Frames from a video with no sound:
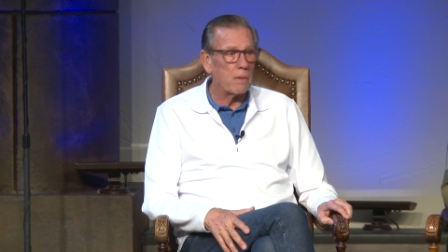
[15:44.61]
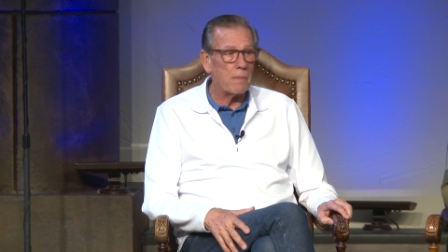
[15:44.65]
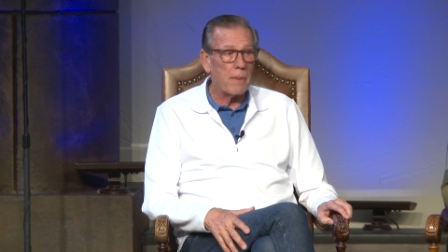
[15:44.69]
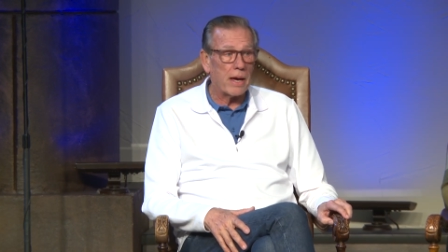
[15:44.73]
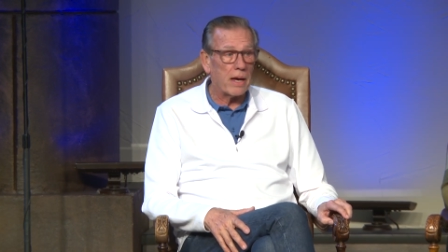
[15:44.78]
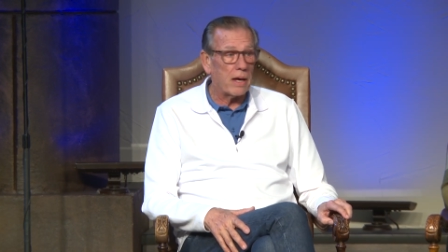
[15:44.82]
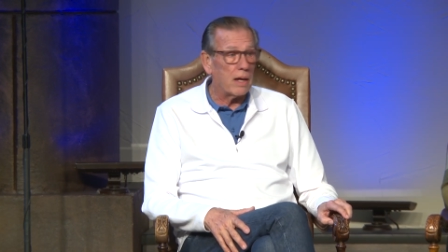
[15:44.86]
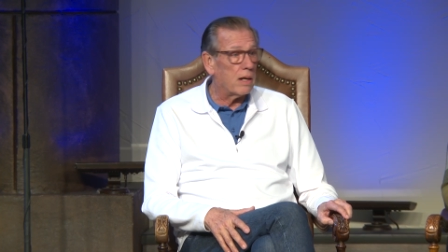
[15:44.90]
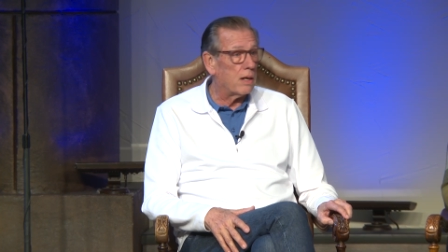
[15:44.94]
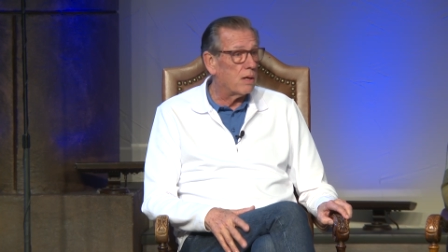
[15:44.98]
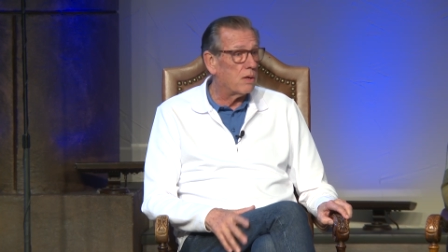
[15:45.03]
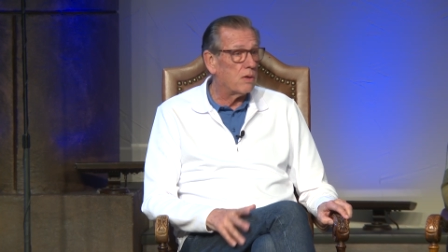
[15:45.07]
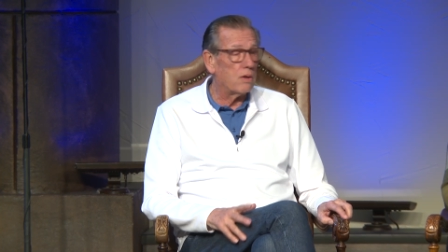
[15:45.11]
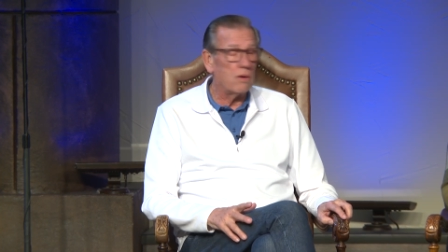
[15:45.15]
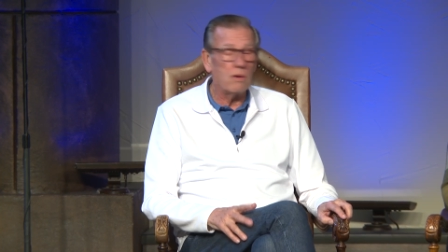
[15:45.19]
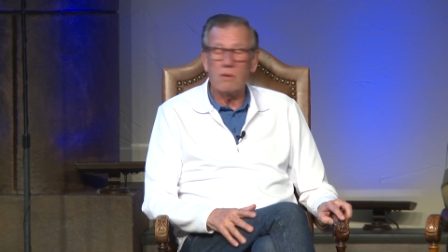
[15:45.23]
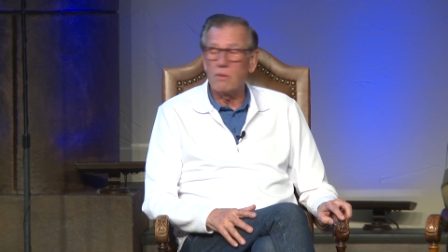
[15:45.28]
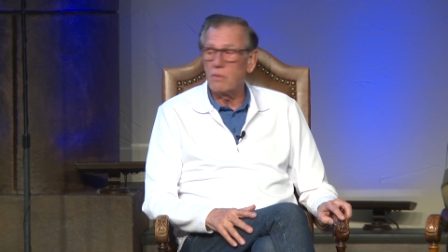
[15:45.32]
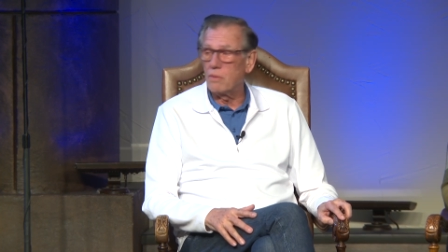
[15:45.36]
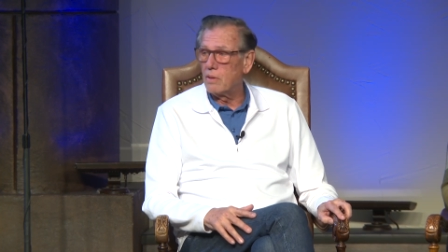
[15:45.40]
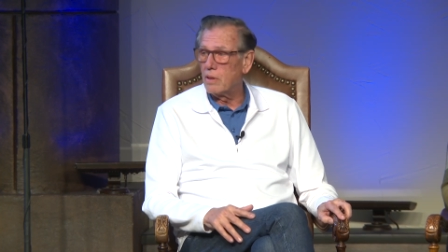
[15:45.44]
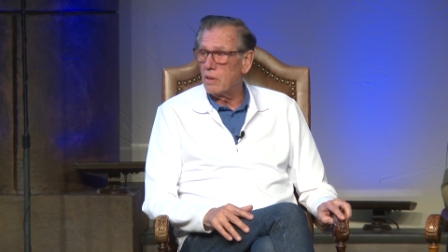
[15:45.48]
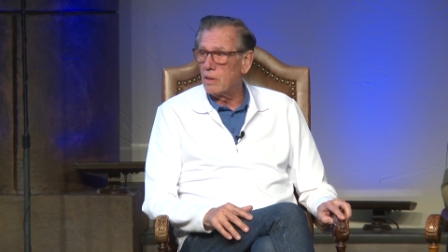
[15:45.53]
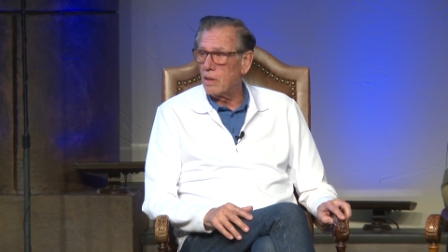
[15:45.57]
am I going to
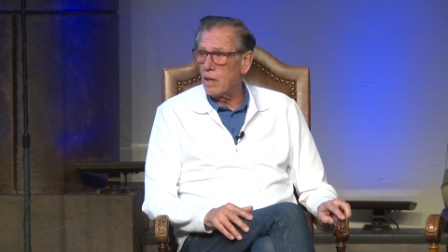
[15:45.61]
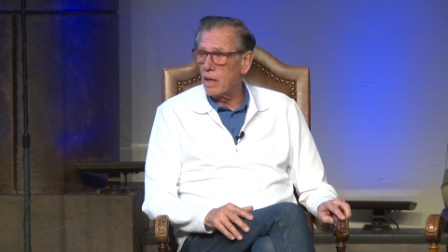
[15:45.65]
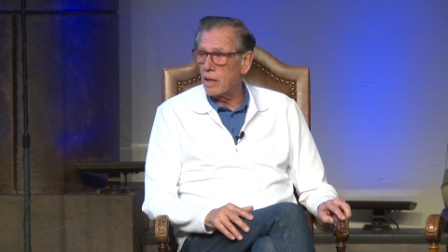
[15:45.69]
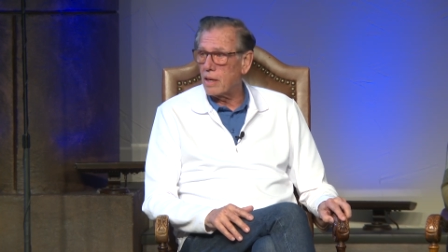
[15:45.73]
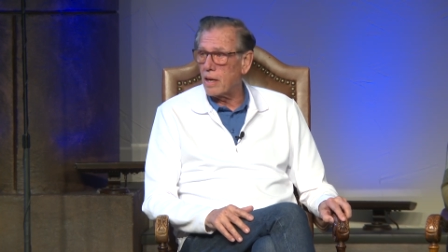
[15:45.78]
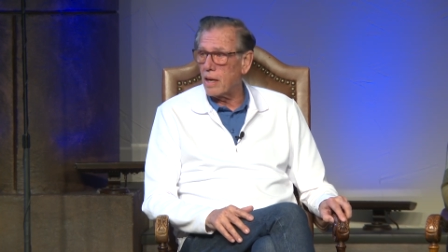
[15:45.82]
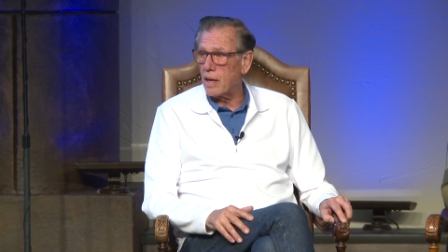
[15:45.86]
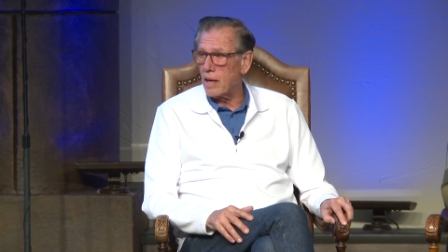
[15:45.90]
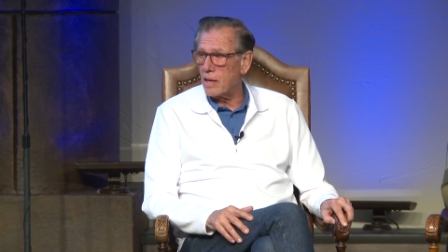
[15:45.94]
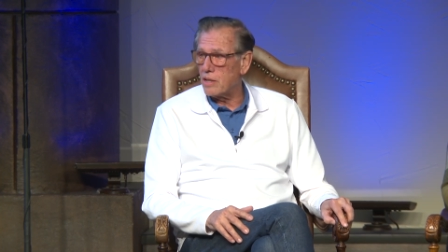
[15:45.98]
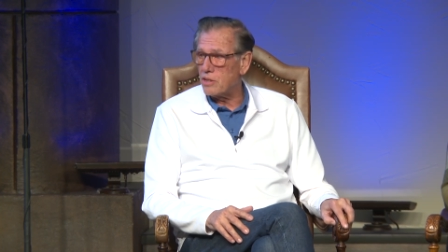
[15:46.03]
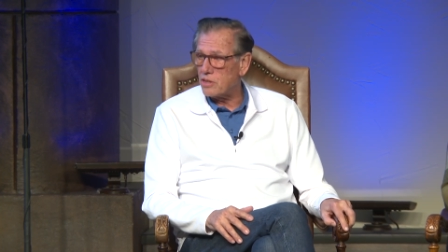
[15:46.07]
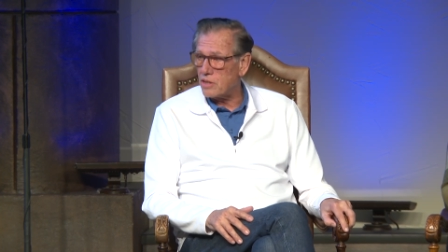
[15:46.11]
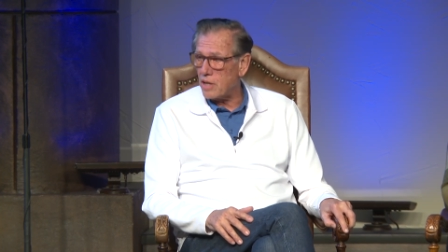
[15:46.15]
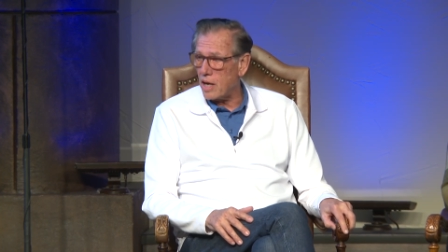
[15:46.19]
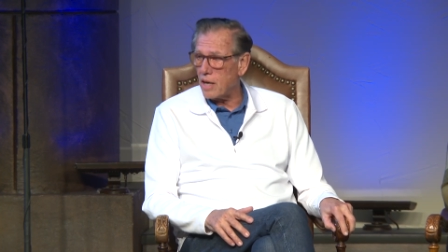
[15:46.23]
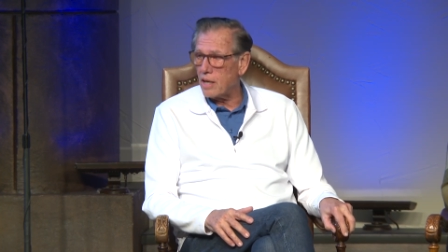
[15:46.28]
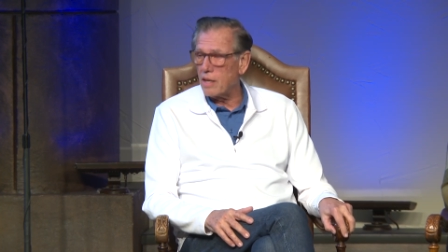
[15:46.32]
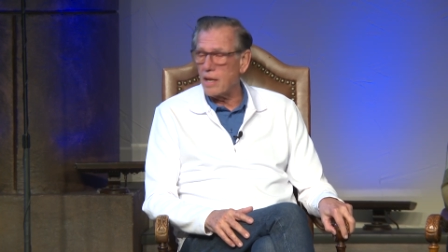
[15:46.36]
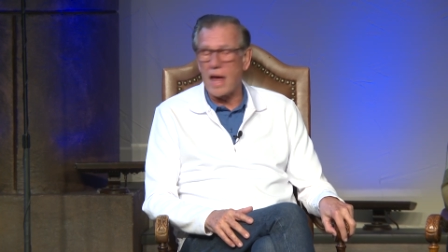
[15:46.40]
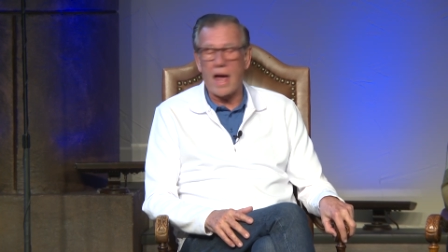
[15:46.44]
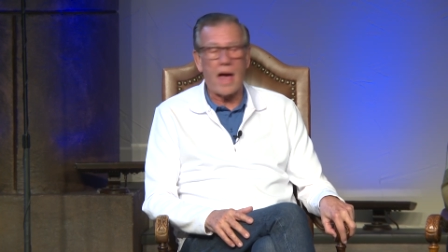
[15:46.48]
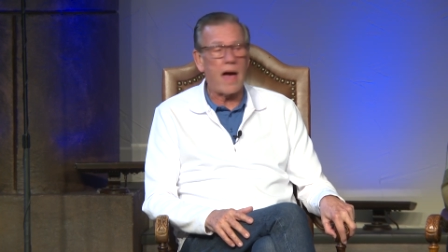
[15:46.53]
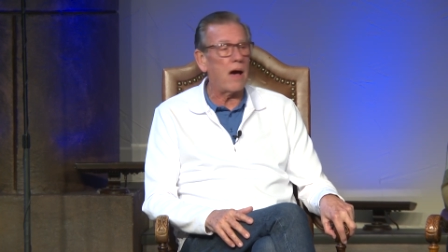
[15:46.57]
do? Can I stay
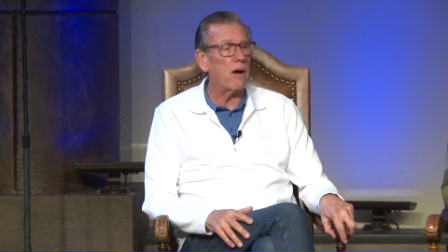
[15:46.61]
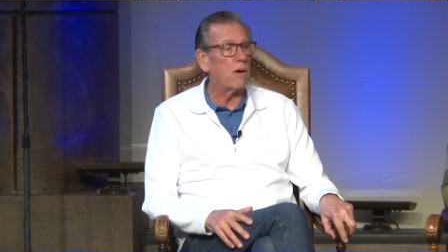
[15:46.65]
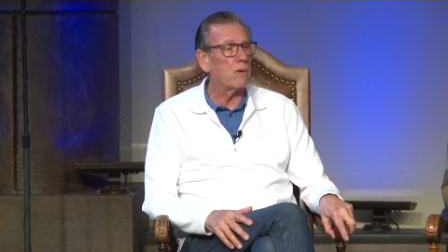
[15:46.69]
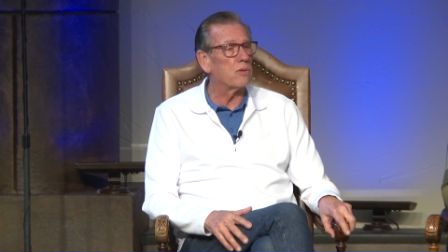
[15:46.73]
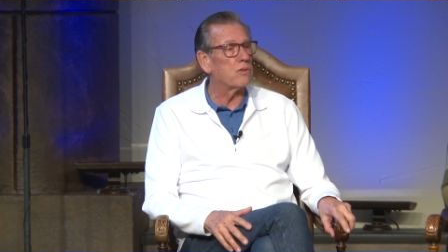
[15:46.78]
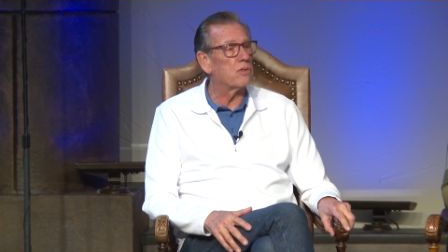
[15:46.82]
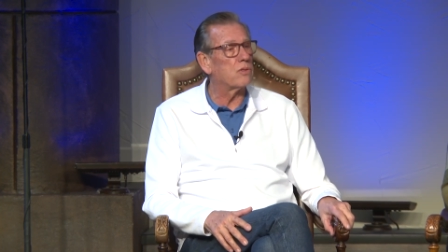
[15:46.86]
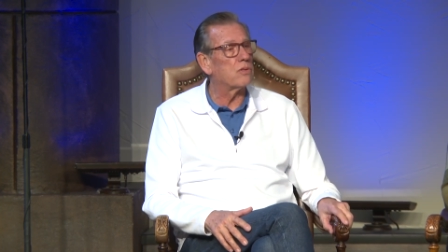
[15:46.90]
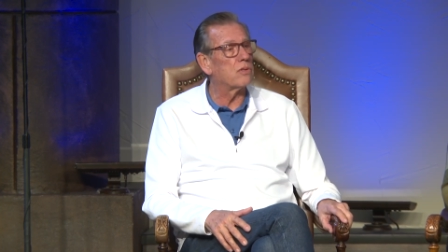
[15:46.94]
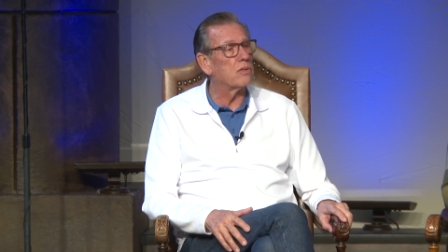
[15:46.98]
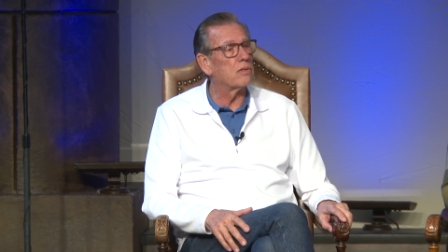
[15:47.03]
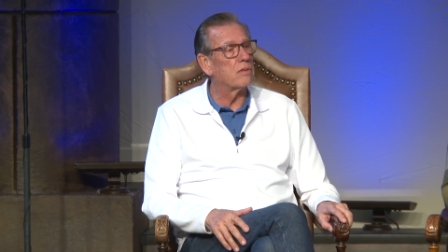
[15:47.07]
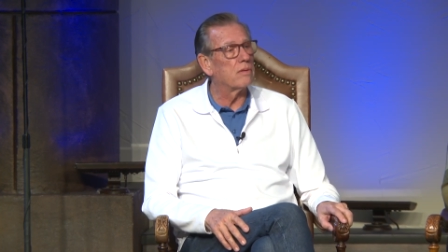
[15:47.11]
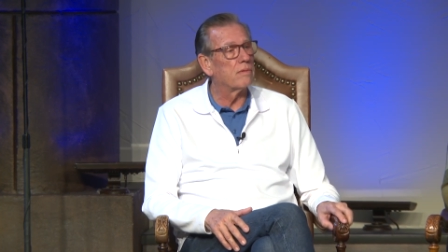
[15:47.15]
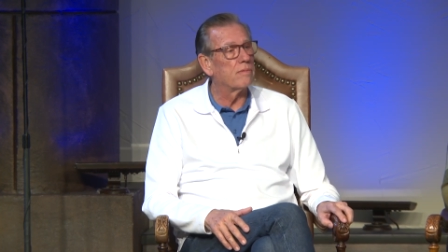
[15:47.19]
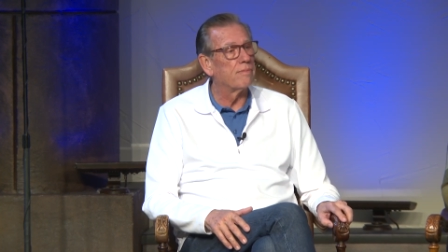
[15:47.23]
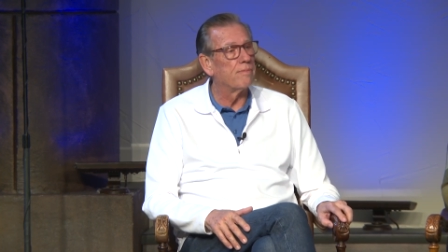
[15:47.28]
in the house?